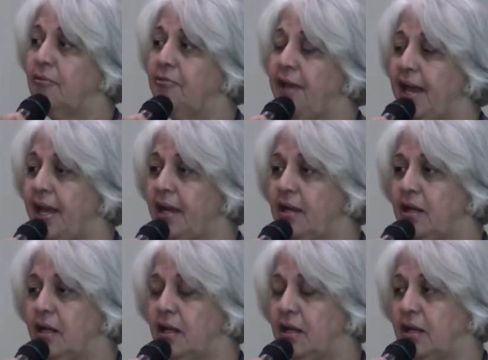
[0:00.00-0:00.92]
where
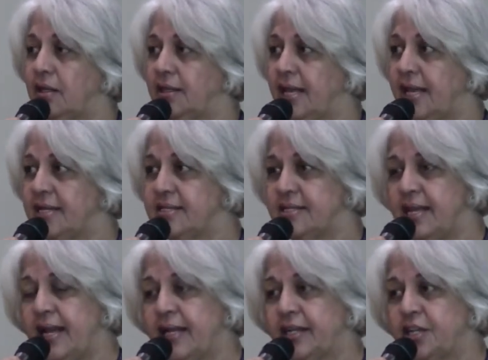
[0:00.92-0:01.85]
they had
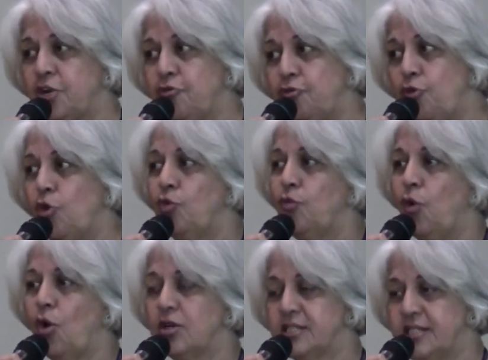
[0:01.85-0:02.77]
selected 4
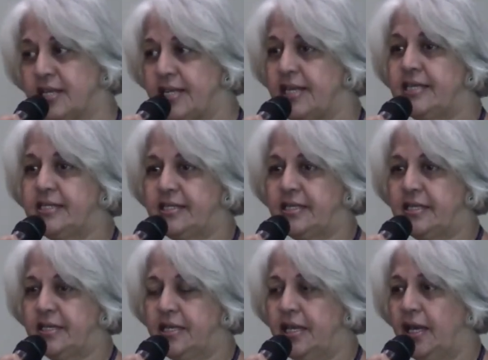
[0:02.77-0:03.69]
wards in each
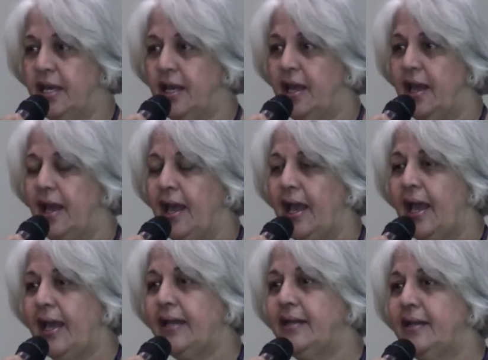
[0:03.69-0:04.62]
city,
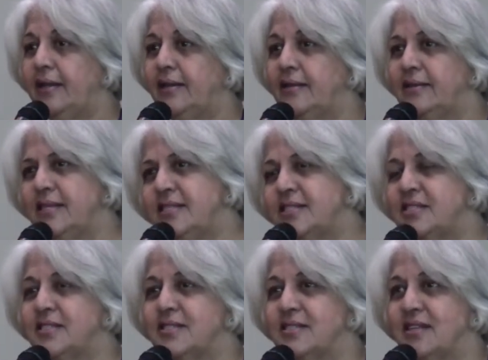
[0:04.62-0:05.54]
and this
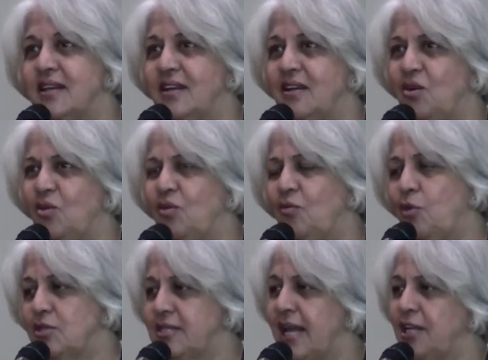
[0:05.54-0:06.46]

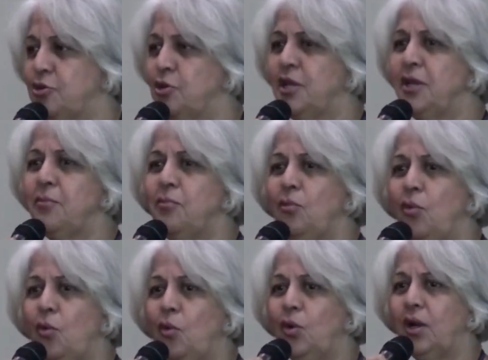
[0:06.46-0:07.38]
was actually
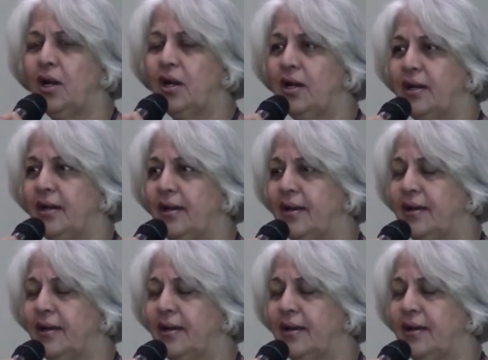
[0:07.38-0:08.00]
more a